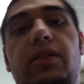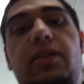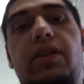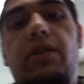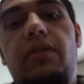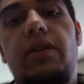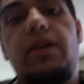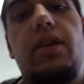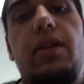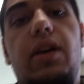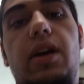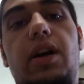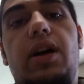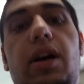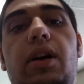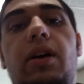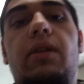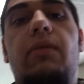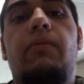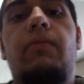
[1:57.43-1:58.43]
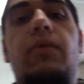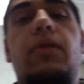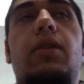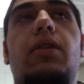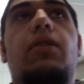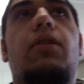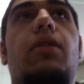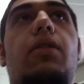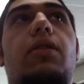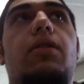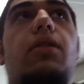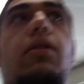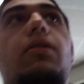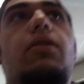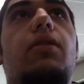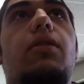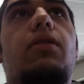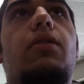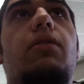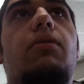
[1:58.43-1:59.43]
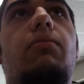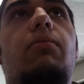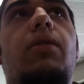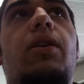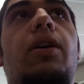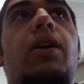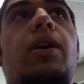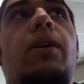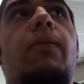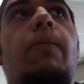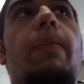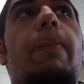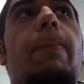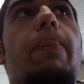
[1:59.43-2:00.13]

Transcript: do it. Uh, but